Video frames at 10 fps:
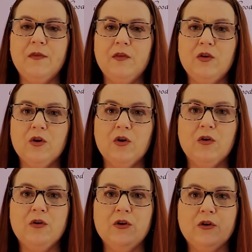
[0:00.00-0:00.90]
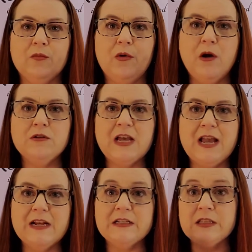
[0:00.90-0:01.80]
your
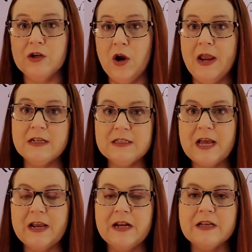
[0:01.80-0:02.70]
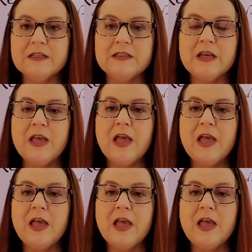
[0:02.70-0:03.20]
protagonist and your antagonist.